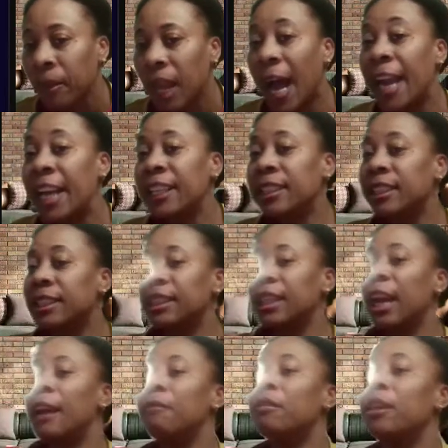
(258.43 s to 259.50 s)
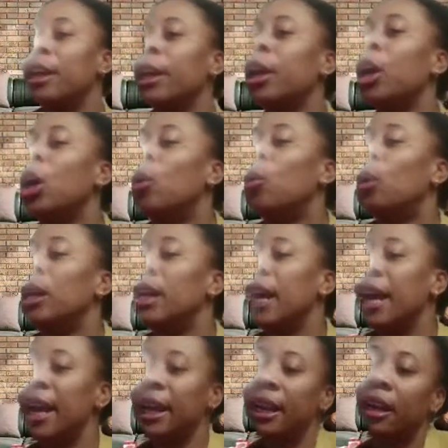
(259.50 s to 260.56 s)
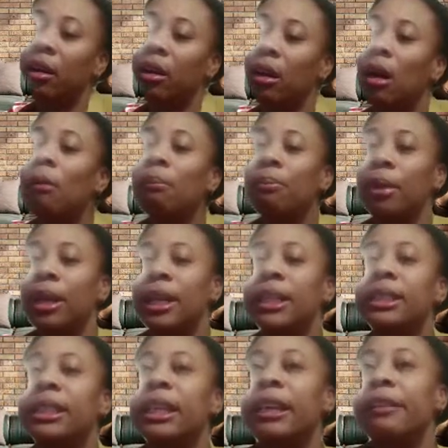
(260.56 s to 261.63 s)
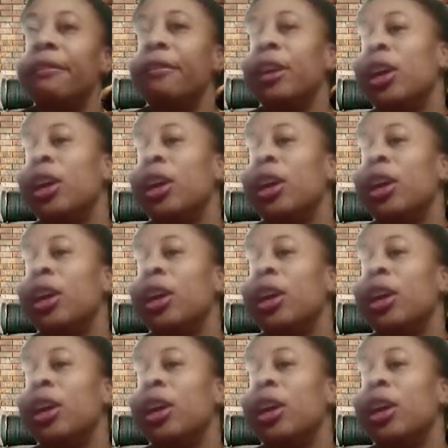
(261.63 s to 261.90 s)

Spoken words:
And it's the same thing with any companies. If